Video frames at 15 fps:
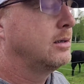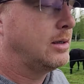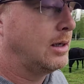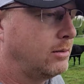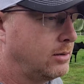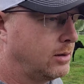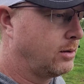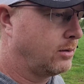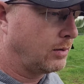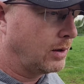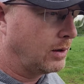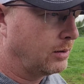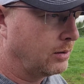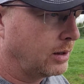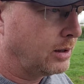down to the
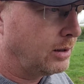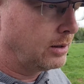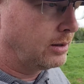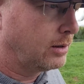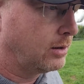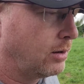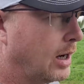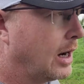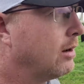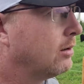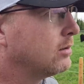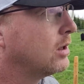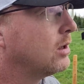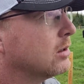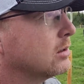road or how
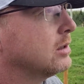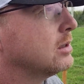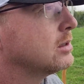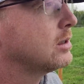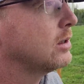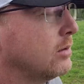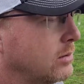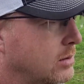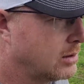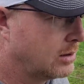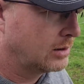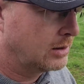long this goes.